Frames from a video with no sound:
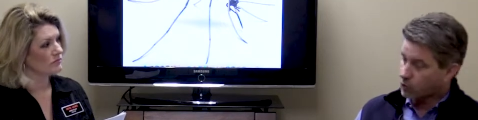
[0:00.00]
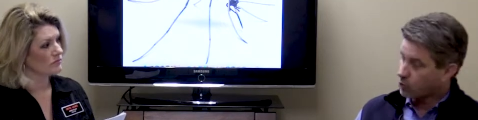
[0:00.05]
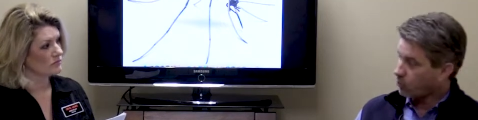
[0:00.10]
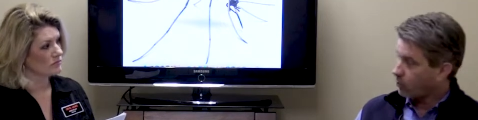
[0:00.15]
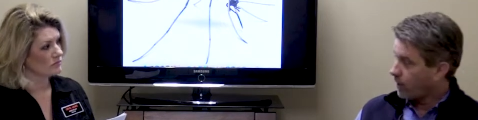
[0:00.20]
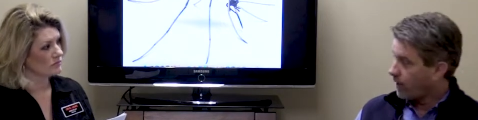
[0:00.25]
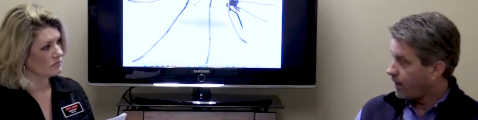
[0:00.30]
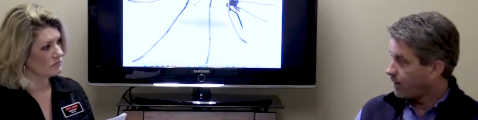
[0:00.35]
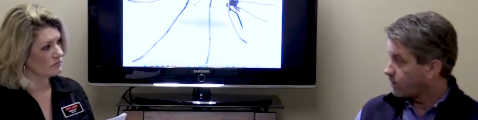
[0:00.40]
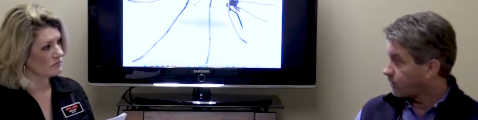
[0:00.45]

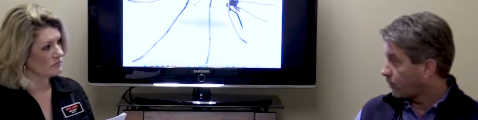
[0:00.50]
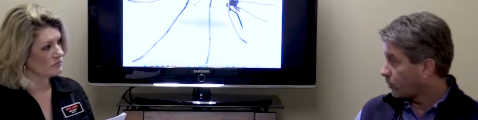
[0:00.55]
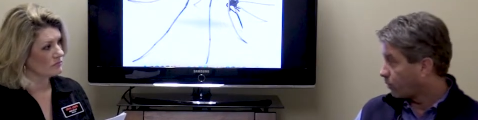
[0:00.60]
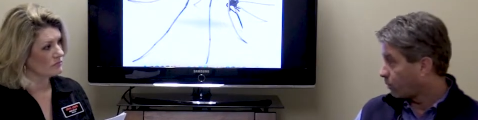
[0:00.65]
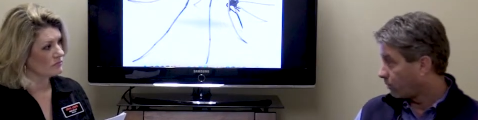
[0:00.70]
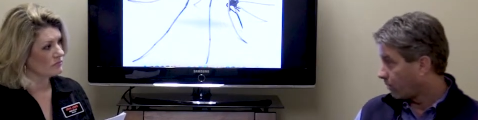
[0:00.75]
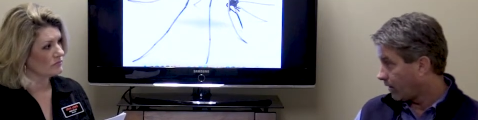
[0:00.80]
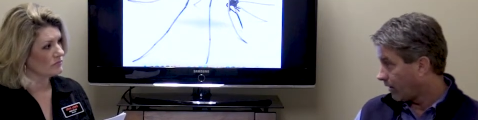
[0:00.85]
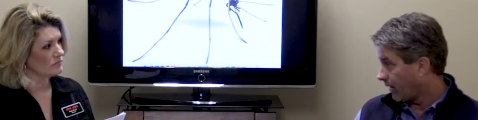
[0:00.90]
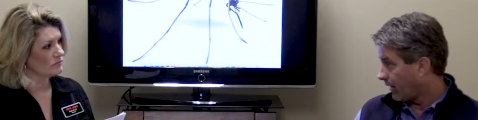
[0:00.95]
Speaker 1: trays under
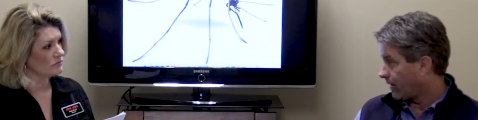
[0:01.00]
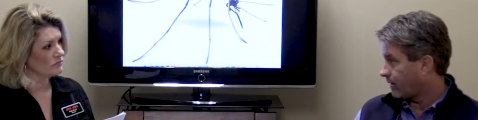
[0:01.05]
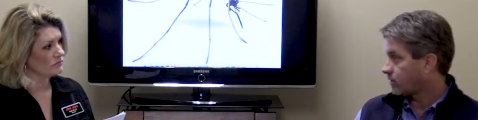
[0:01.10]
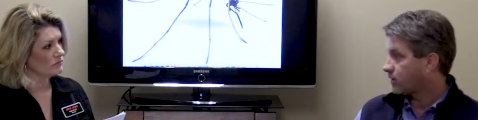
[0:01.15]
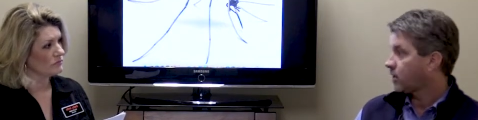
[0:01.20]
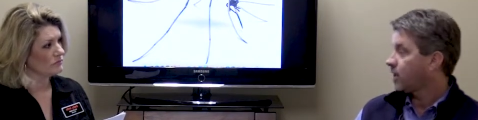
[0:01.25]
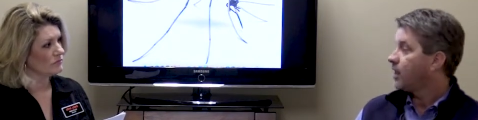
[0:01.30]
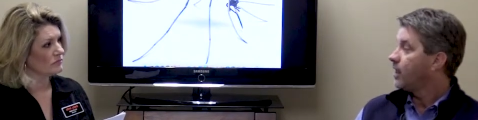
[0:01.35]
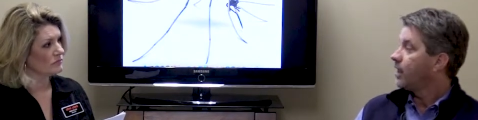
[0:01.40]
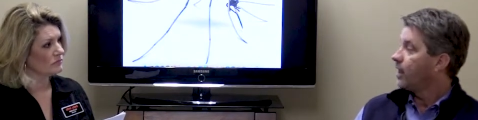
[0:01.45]
plants.
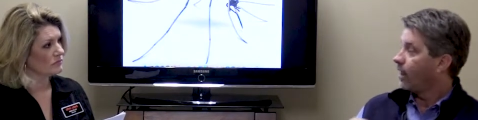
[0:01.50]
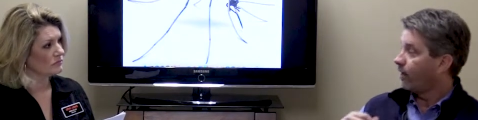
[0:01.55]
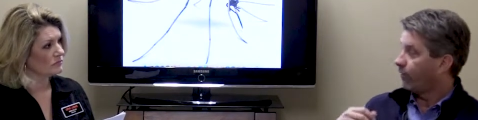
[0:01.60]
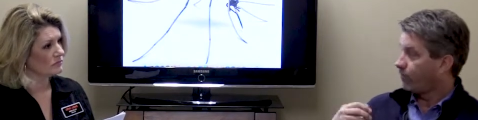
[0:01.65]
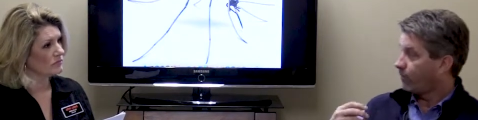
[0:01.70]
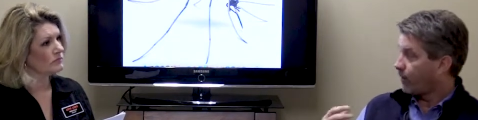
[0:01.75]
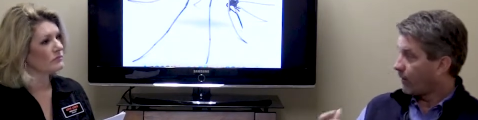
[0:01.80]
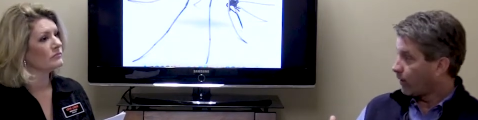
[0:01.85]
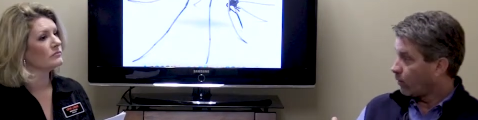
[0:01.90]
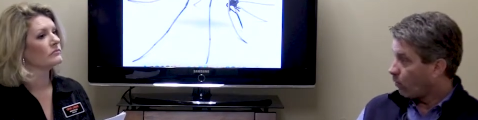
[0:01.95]

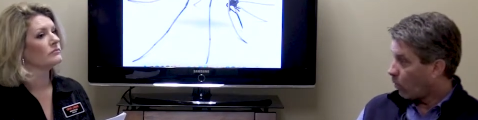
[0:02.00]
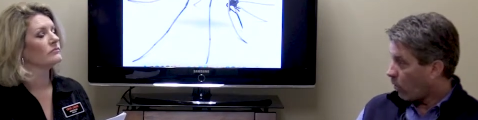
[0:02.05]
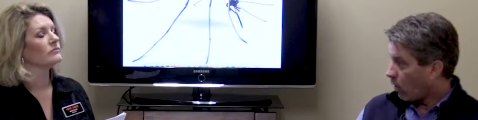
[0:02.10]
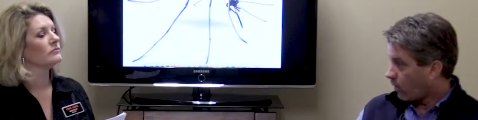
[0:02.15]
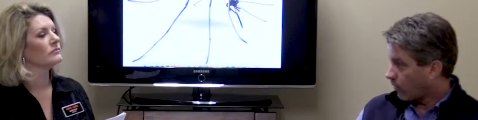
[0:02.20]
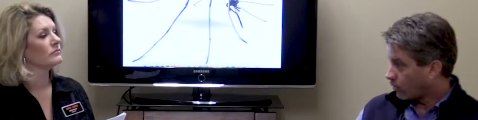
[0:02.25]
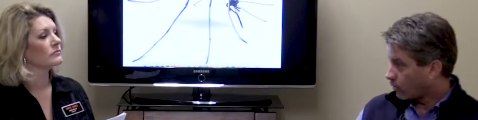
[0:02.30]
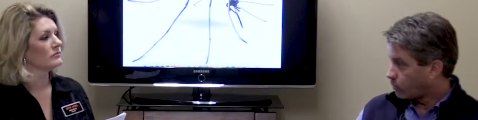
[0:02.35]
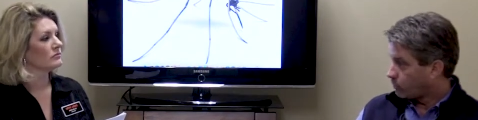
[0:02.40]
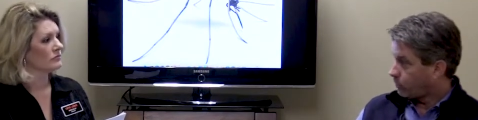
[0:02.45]
Everybody
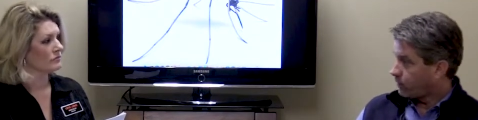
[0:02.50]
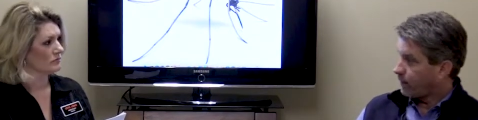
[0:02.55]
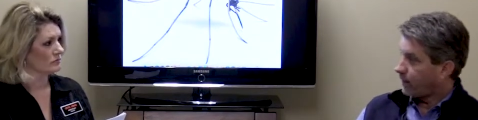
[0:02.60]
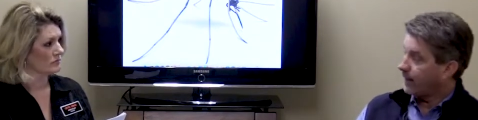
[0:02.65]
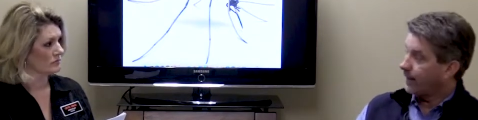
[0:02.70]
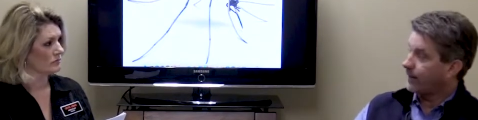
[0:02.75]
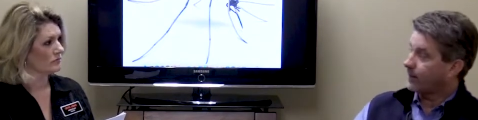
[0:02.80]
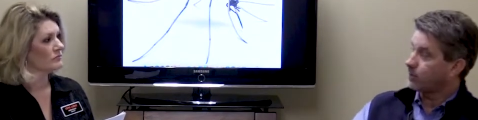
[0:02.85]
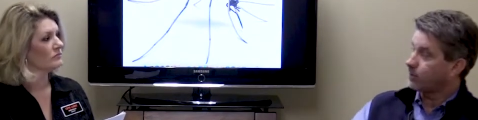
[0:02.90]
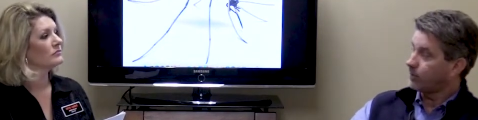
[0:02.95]
waters
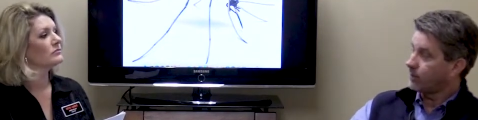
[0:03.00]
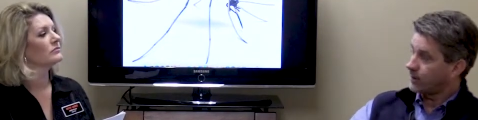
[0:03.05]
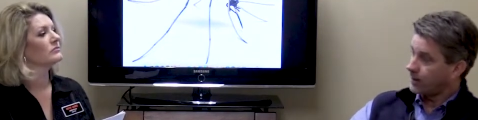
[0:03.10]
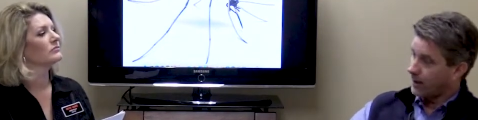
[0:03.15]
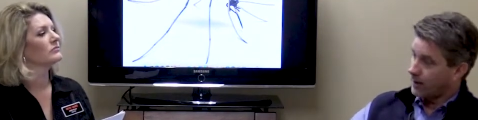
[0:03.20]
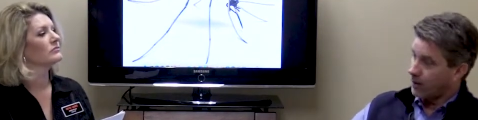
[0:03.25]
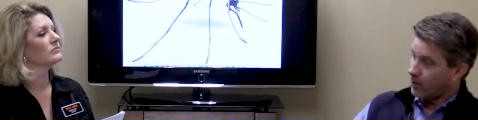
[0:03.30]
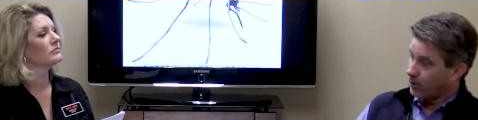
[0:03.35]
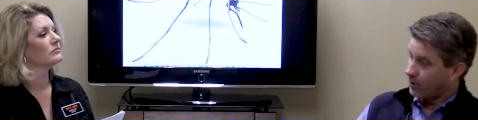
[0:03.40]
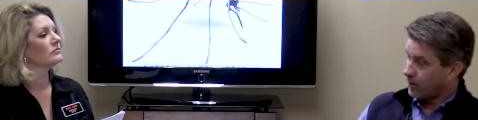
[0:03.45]
plants, but they
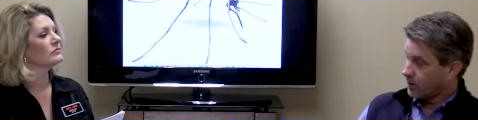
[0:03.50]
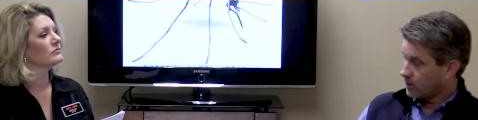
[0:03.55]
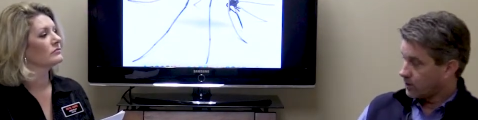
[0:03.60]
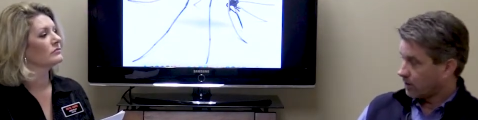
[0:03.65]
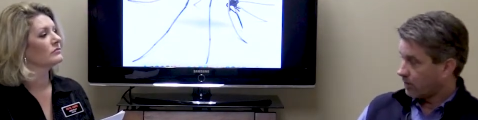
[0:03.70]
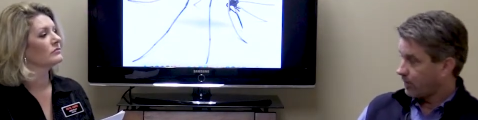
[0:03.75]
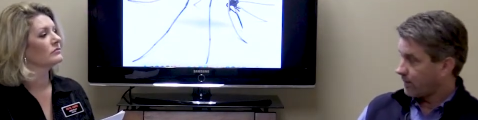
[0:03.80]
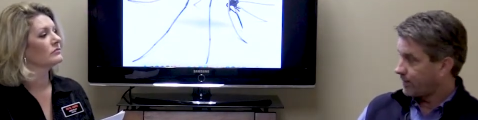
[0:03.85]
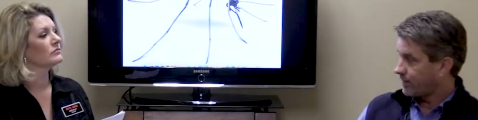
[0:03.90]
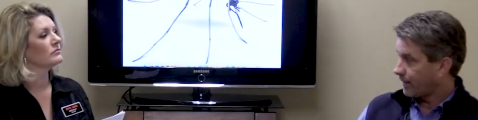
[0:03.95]
don't
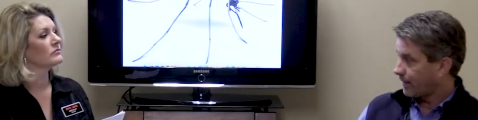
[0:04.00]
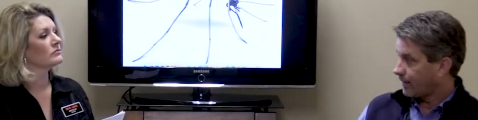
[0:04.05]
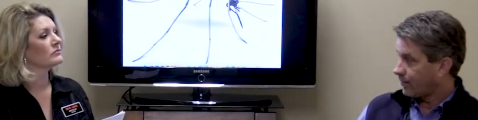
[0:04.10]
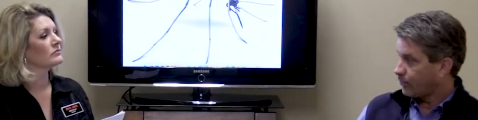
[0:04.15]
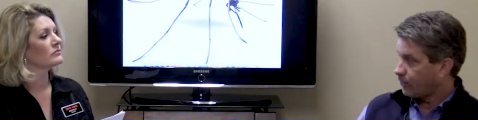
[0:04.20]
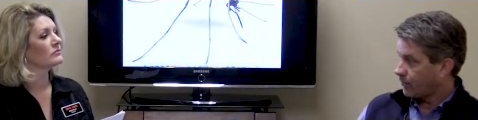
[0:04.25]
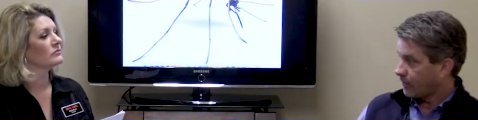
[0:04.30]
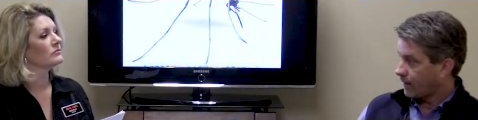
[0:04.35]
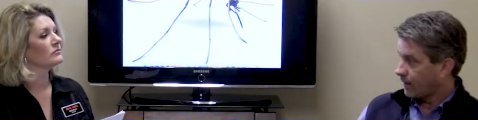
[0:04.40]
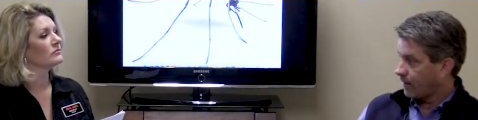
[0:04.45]
necessarily take into
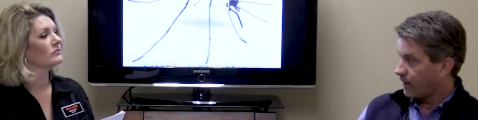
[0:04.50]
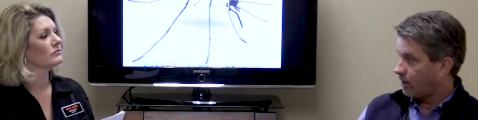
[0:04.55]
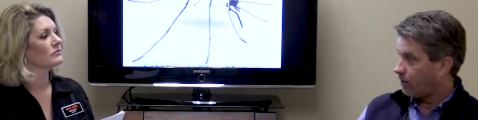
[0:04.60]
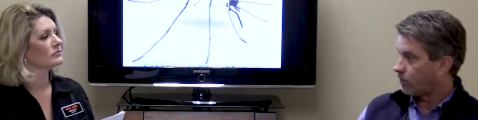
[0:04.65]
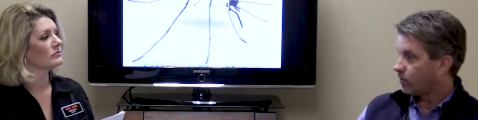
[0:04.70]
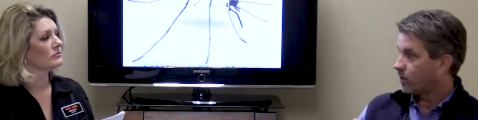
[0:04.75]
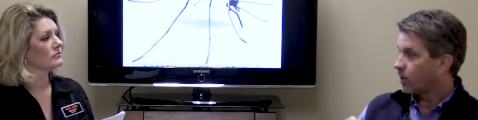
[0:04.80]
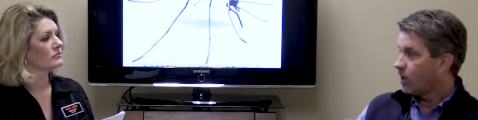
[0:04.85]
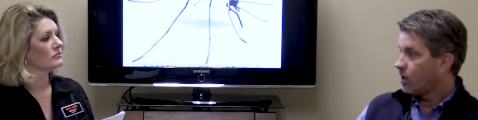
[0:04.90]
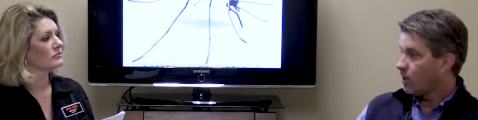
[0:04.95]
account